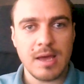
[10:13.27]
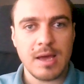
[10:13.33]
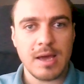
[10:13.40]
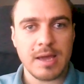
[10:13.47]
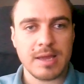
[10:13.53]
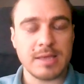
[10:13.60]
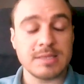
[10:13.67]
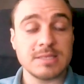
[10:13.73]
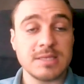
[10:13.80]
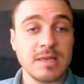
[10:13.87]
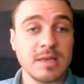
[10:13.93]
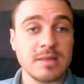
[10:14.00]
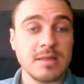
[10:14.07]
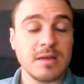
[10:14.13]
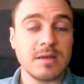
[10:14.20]
I can
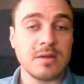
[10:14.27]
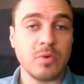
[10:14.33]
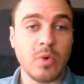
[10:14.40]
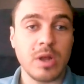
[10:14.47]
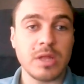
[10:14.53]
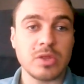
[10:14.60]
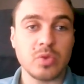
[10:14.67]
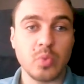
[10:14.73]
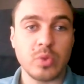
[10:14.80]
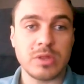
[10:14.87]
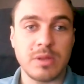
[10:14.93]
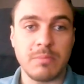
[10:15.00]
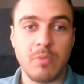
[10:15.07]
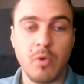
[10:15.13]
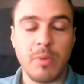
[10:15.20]
sync the wallet
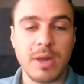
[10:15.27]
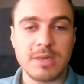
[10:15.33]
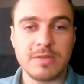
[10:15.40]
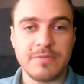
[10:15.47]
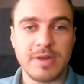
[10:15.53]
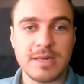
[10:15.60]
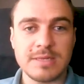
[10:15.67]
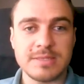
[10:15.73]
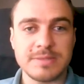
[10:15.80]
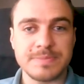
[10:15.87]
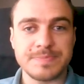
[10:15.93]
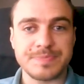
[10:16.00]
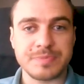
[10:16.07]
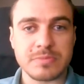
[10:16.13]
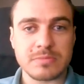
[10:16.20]
with a mobile device,
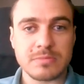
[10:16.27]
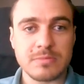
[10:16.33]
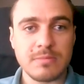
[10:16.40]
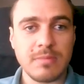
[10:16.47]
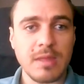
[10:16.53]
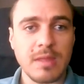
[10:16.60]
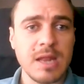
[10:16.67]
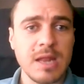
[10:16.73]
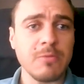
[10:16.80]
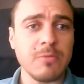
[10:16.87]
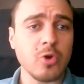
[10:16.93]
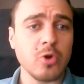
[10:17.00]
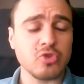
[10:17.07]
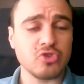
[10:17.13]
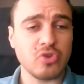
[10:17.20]
but I'm
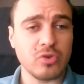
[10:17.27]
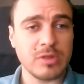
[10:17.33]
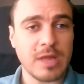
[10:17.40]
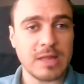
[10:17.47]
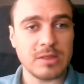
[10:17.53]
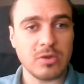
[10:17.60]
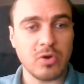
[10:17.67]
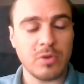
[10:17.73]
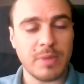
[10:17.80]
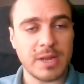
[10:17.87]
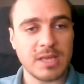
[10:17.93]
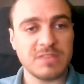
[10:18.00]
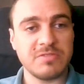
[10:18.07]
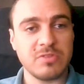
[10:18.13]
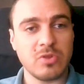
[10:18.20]
going to show that on
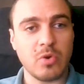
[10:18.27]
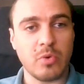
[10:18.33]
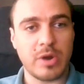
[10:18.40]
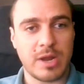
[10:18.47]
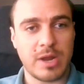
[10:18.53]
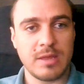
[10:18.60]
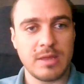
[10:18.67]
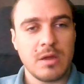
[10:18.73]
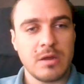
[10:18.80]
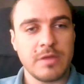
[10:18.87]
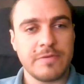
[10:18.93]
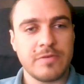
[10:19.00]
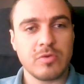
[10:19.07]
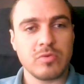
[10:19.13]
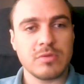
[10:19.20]
my next video where I
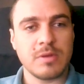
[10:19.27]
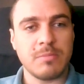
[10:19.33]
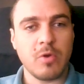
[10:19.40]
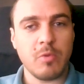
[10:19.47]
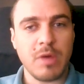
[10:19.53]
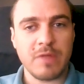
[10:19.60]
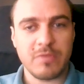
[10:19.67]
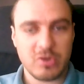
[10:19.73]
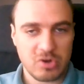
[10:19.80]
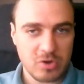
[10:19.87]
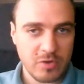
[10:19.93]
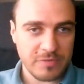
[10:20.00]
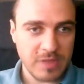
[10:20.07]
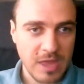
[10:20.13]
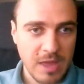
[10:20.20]
review the mobile version
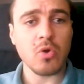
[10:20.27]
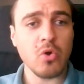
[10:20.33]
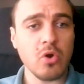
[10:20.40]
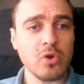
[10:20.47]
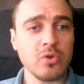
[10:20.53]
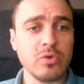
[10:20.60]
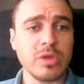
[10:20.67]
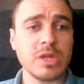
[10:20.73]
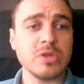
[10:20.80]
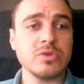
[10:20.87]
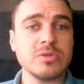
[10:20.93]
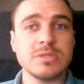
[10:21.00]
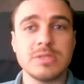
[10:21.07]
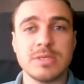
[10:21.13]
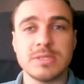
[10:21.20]
of the app. Or you can
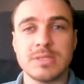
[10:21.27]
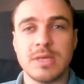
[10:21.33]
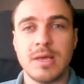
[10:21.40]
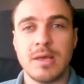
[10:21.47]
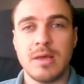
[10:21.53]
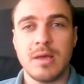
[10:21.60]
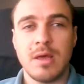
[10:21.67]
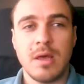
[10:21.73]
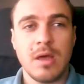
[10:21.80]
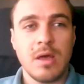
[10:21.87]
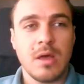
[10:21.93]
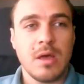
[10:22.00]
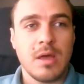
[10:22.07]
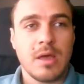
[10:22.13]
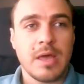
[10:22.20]
use this
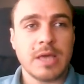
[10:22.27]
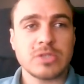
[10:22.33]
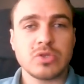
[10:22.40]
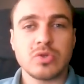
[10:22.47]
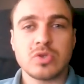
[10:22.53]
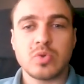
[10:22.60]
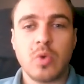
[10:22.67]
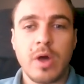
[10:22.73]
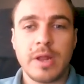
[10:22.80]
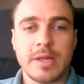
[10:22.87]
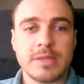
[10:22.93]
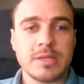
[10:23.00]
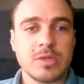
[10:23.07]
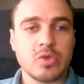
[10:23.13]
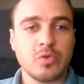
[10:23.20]
Exodus
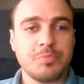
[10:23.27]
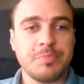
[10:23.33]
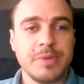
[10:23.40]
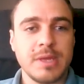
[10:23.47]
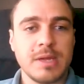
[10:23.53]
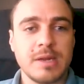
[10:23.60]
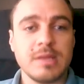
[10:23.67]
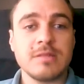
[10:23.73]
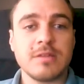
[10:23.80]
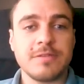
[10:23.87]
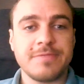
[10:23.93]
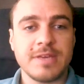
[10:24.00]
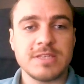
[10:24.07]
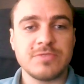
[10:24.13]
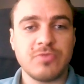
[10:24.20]
wallet to be an
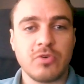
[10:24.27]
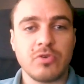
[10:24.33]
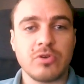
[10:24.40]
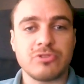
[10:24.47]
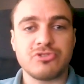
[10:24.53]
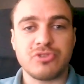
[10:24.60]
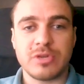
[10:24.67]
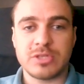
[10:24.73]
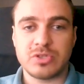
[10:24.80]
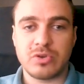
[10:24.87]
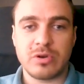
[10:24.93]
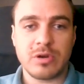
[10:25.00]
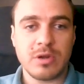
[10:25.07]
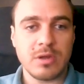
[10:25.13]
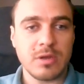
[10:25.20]
interface for your
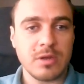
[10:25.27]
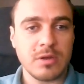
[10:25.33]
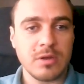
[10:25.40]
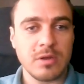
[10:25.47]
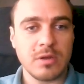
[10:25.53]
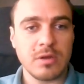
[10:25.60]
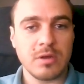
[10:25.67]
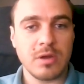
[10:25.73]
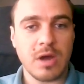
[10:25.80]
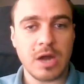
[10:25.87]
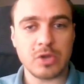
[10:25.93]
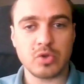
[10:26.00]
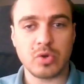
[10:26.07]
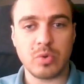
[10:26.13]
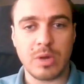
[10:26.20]
Trezor
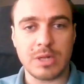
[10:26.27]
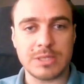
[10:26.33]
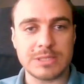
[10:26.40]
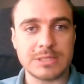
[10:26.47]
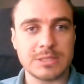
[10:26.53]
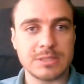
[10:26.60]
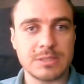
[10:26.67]
hardware wallet.